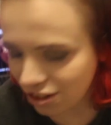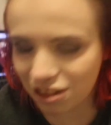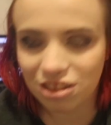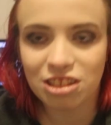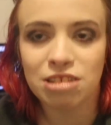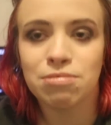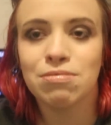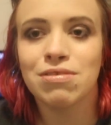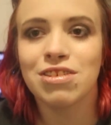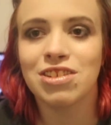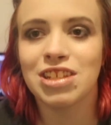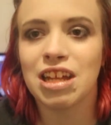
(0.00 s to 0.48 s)
So
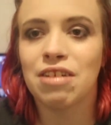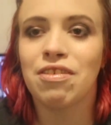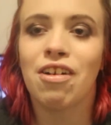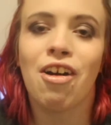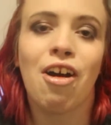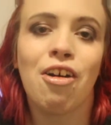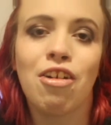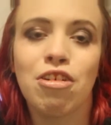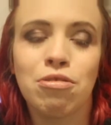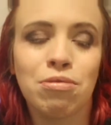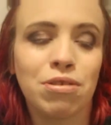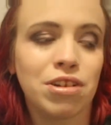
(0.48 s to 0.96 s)
some of the staff are
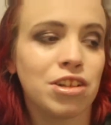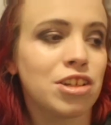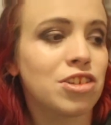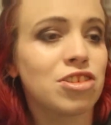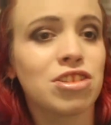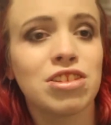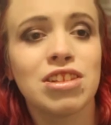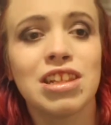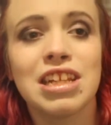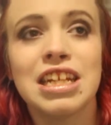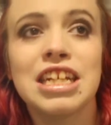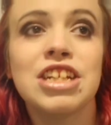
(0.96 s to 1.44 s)
horrible and there's
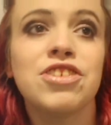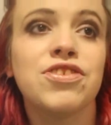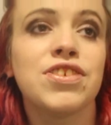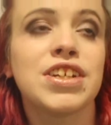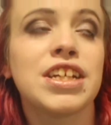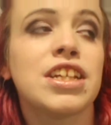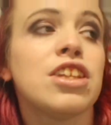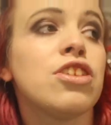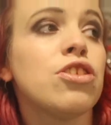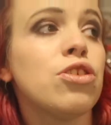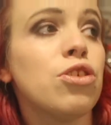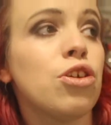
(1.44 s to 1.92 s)

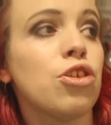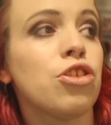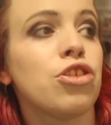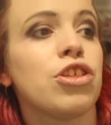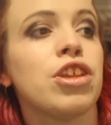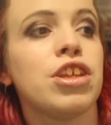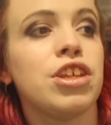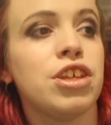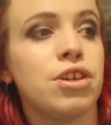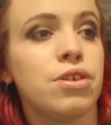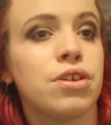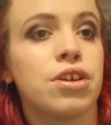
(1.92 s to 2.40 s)
literally
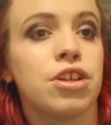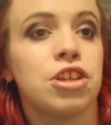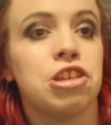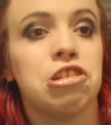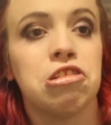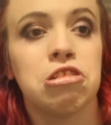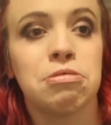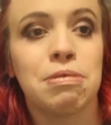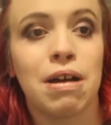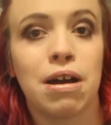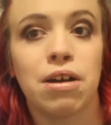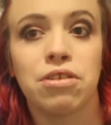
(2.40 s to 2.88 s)
nothing you can
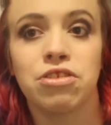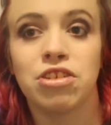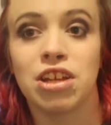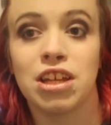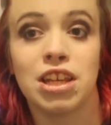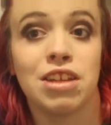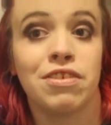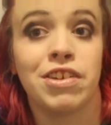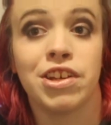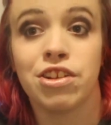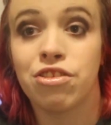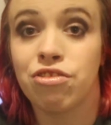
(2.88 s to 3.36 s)
do about it.
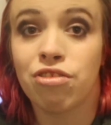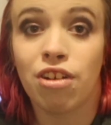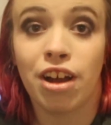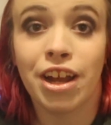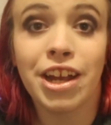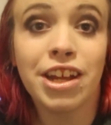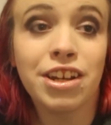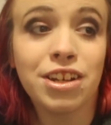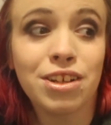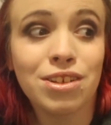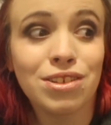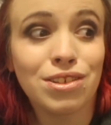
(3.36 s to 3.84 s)
And if you try
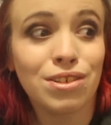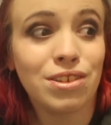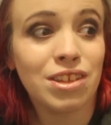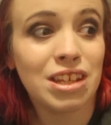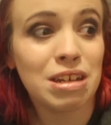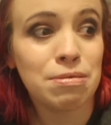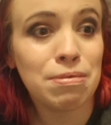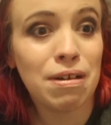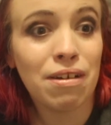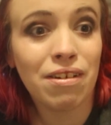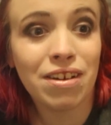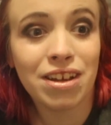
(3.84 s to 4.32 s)
and do something
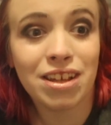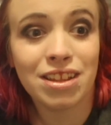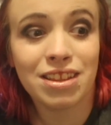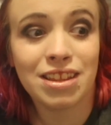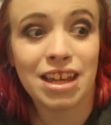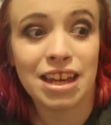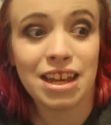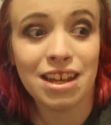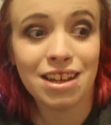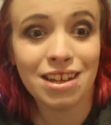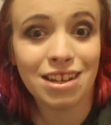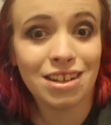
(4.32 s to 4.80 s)
about it,
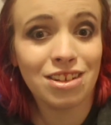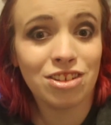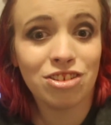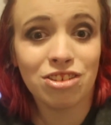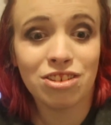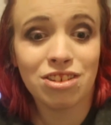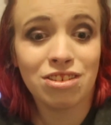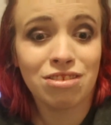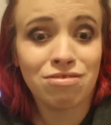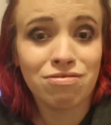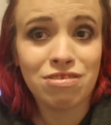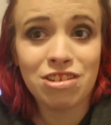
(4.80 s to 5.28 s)
they can
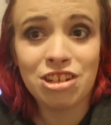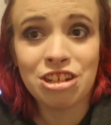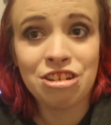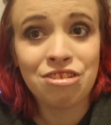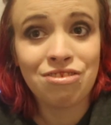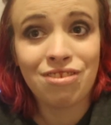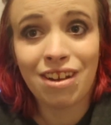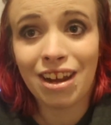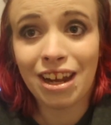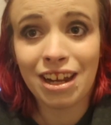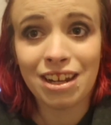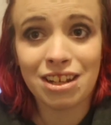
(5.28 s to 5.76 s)
just
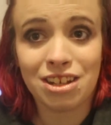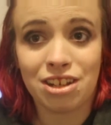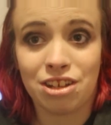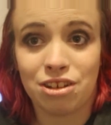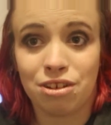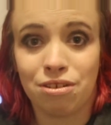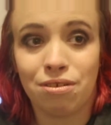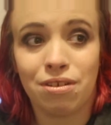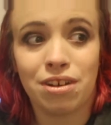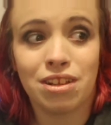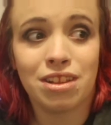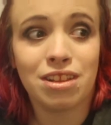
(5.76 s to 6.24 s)
restrain
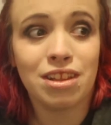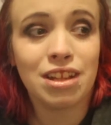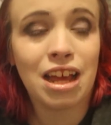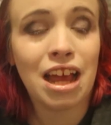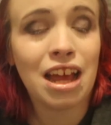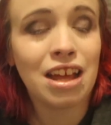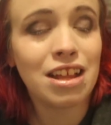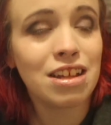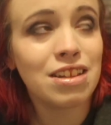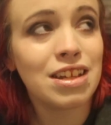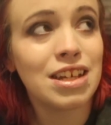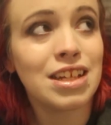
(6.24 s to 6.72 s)
you. And
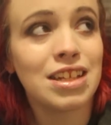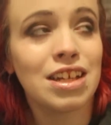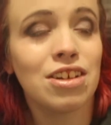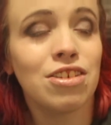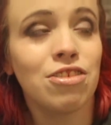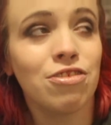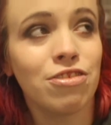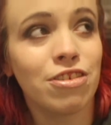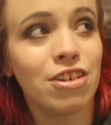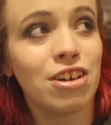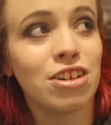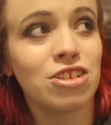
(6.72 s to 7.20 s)
they,
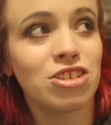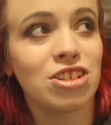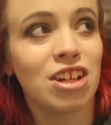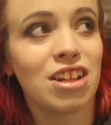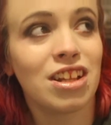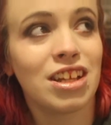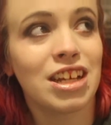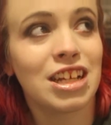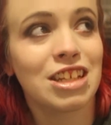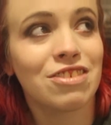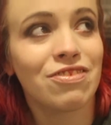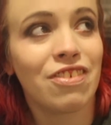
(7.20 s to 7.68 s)

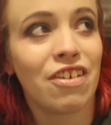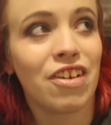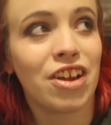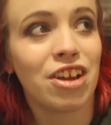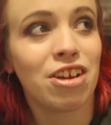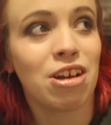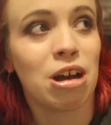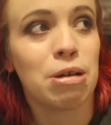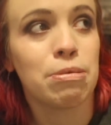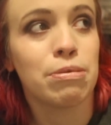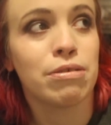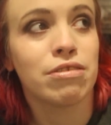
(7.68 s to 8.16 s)
unfortunately, it's very
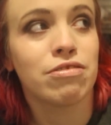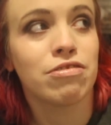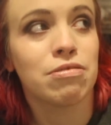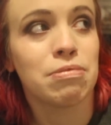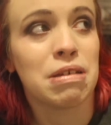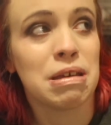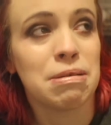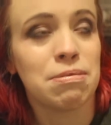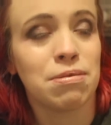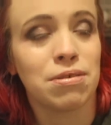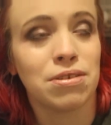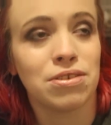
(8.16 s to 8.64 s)
common for
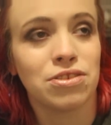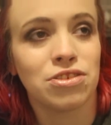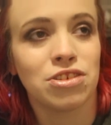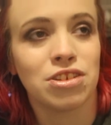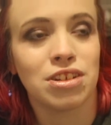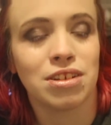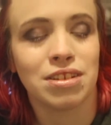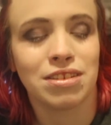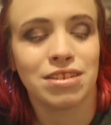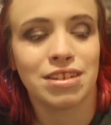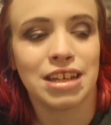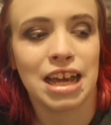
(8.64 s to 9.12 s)
people
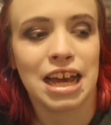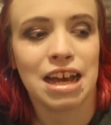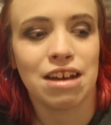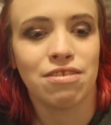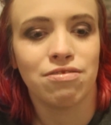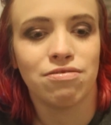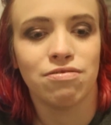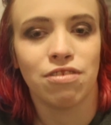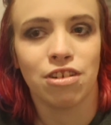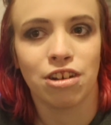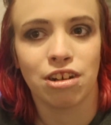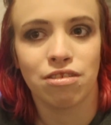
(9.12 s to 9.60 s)
to get
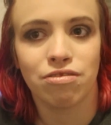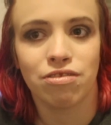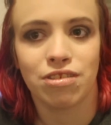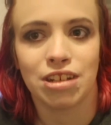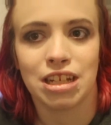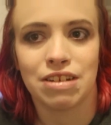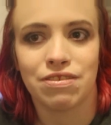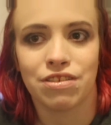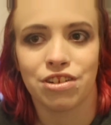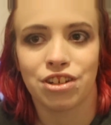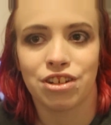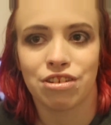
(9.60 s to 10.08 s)

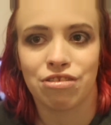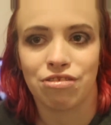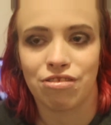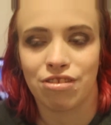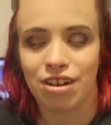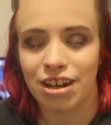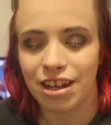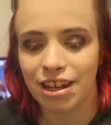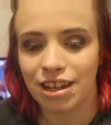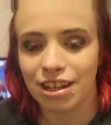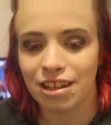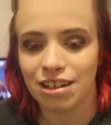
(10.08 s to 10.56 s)
wrongfully
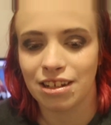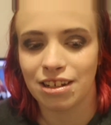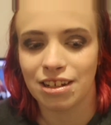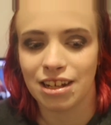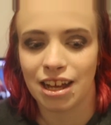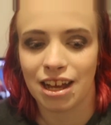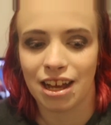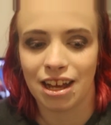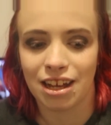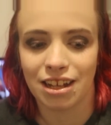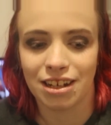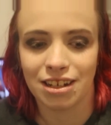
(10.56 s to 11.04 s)
restrained.
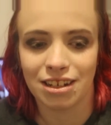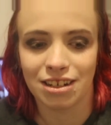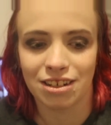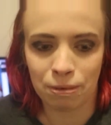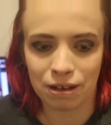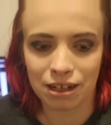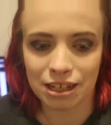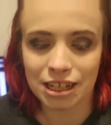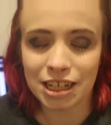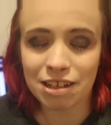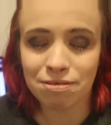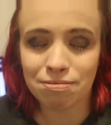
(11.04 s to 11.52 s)
And
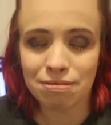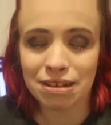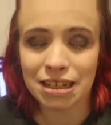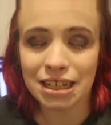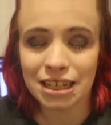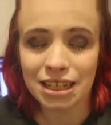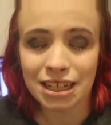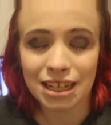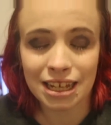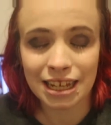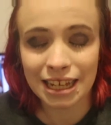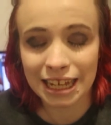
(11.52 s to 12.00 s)
believe
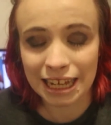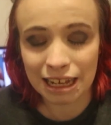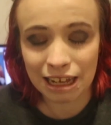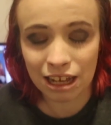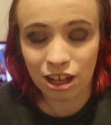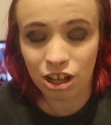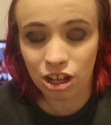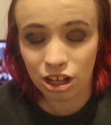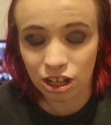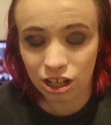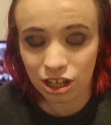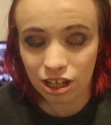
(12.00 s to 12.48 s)
me, it
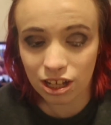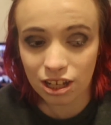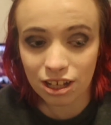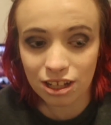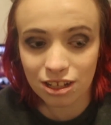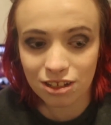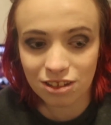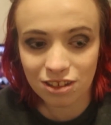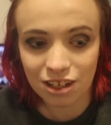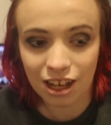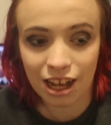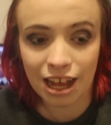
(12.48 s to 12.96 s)

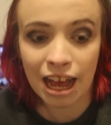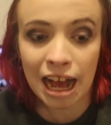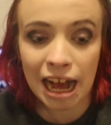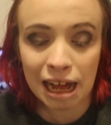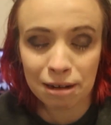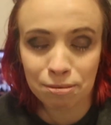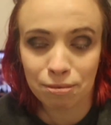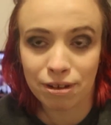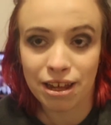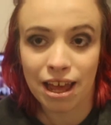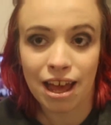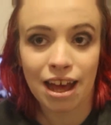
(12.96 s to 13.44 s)
hurt. I
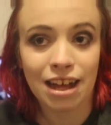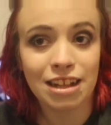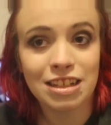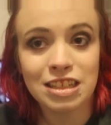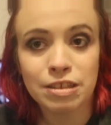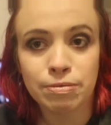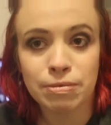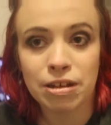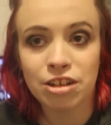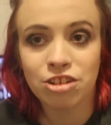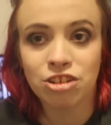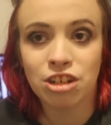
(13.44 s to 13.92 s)
had my head
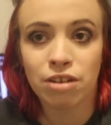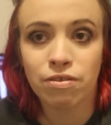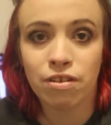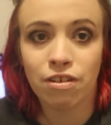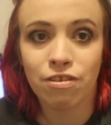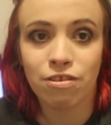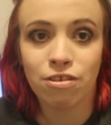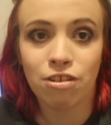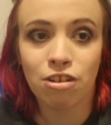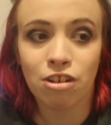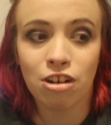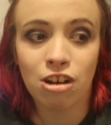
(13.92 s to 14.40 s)
smashed off a
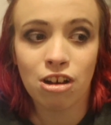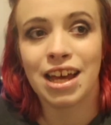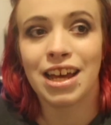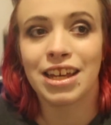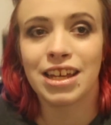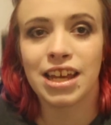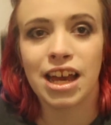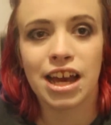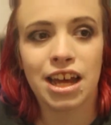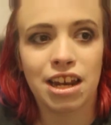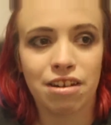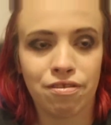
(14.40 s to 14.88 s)
floor.
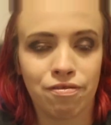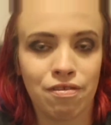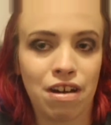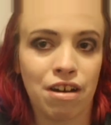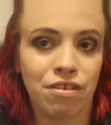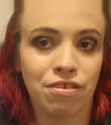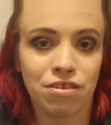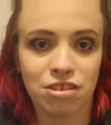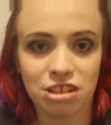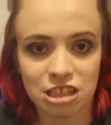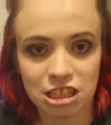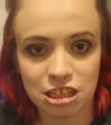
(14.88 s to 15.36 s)
Again,
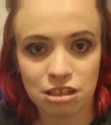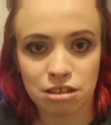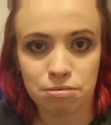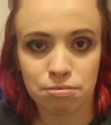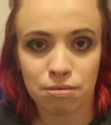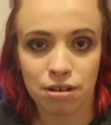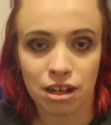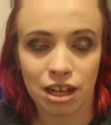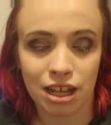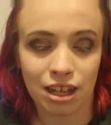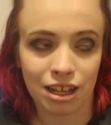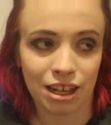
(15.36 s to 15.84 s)
reference to
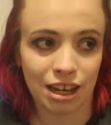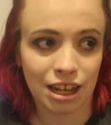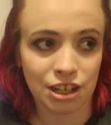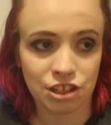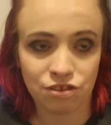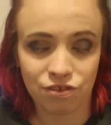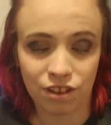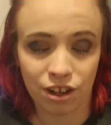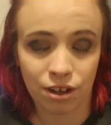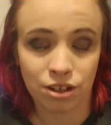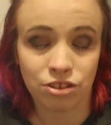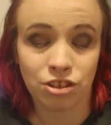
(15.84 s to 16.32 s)
my
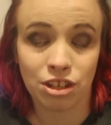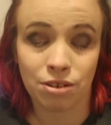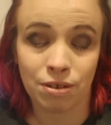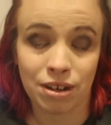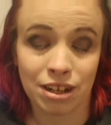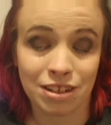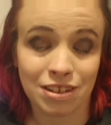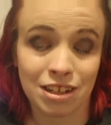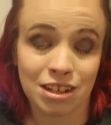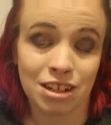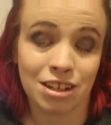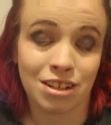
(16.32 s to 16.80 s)
last video I did
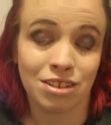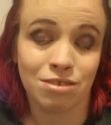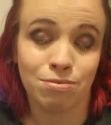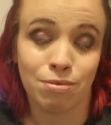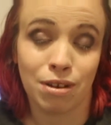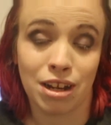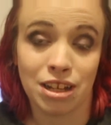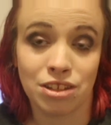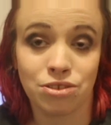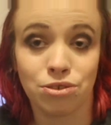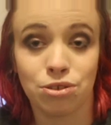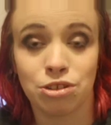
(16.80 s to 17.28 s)
when
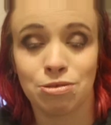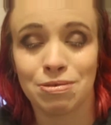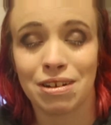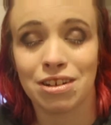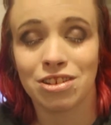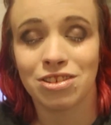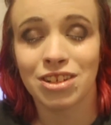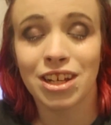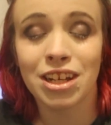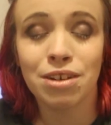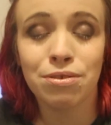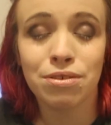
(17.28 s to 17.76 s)
I talked
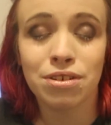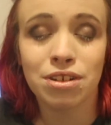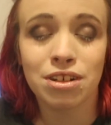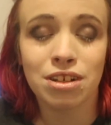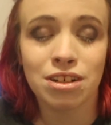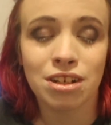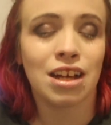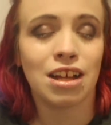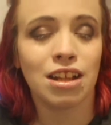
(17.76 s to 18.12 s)
about psych ward.